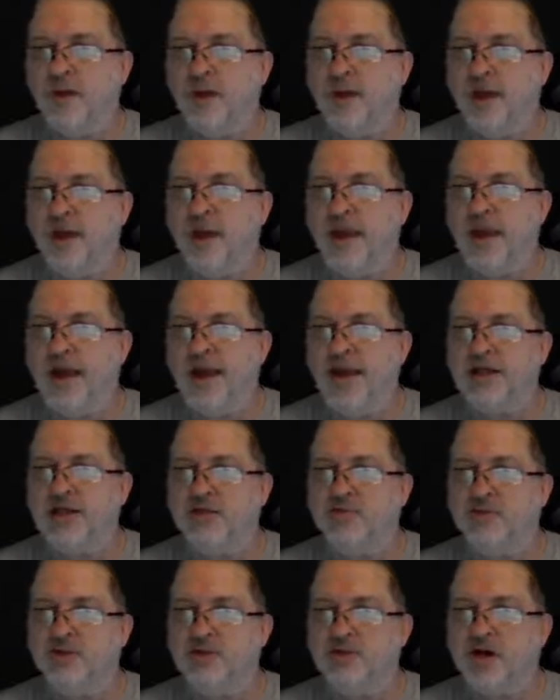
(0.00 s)
He
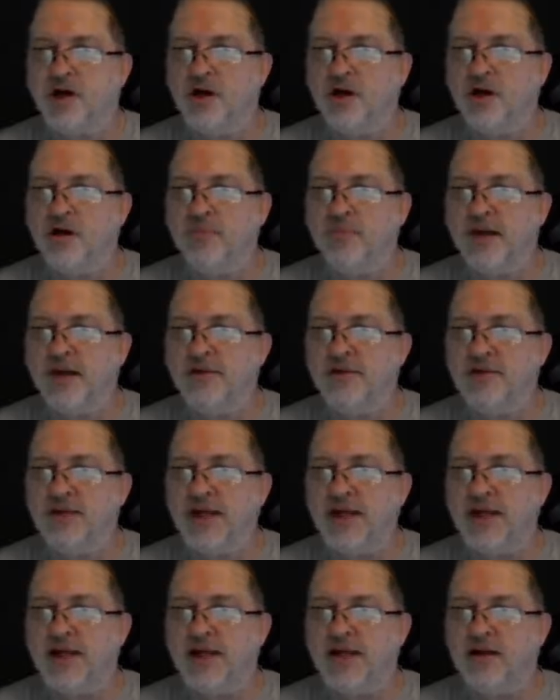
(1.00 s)
actually was talking about
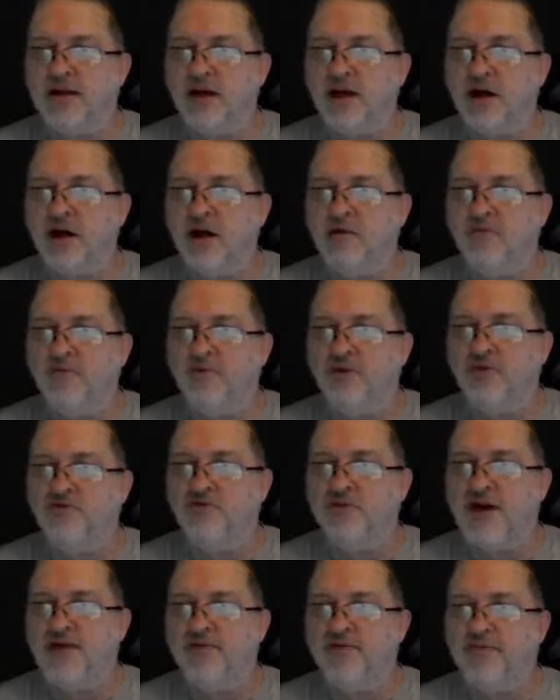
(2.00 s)
taking all of his
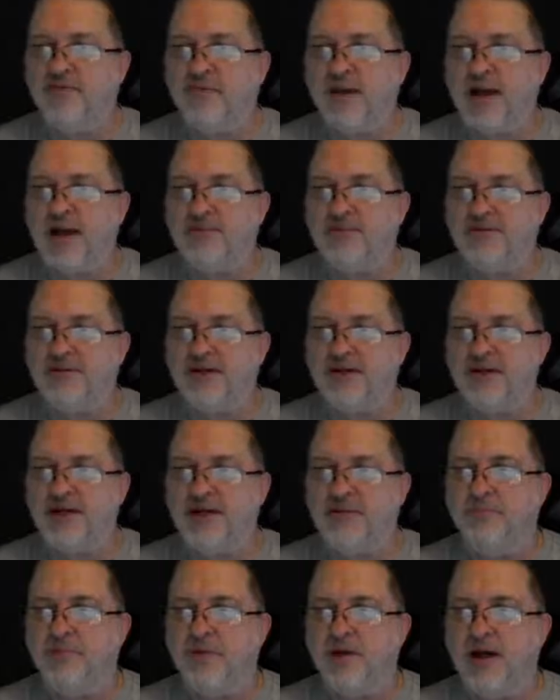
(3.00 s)
favorite maps that he
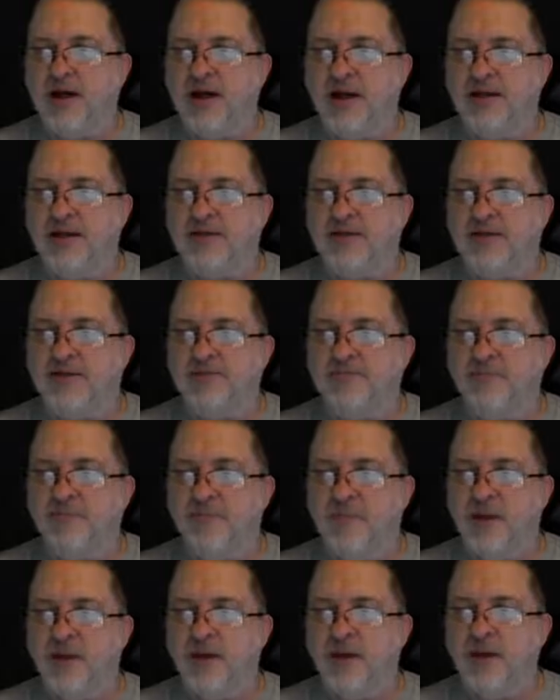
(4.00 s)
plays
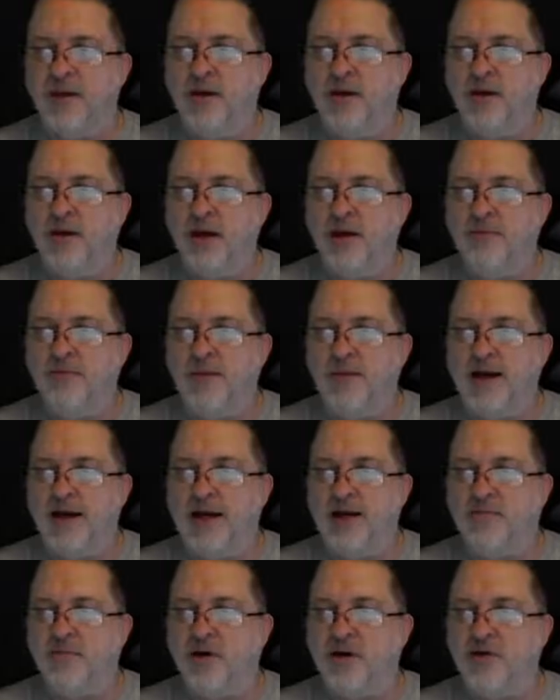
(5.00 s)
and
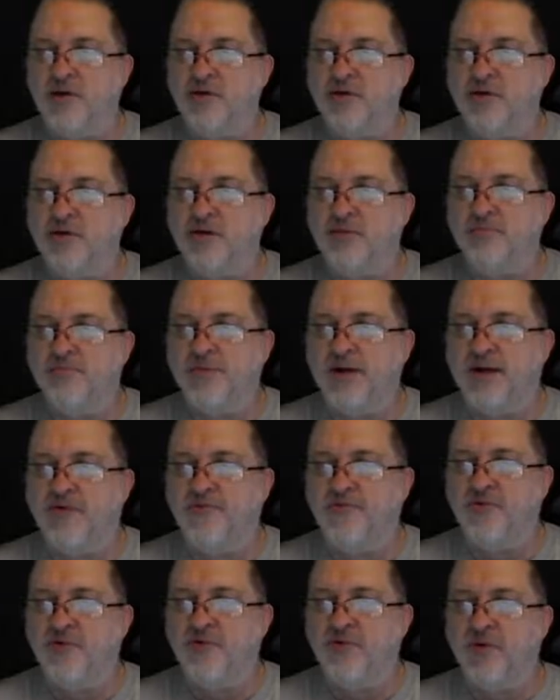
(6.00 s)
making them onto a big
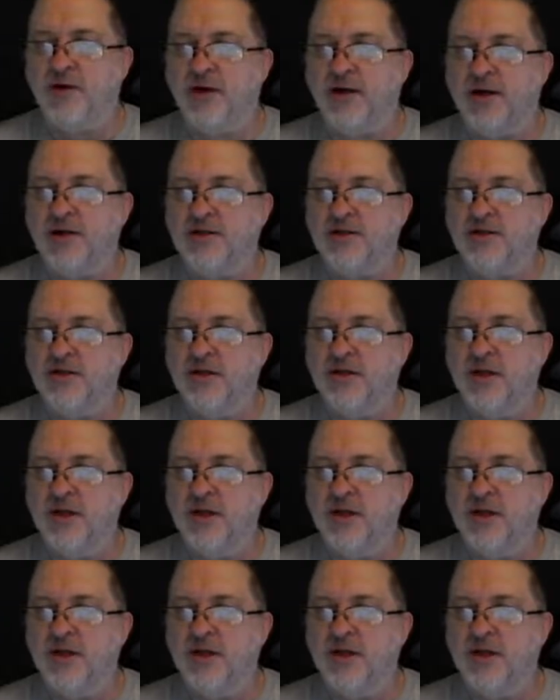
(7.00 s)
4X.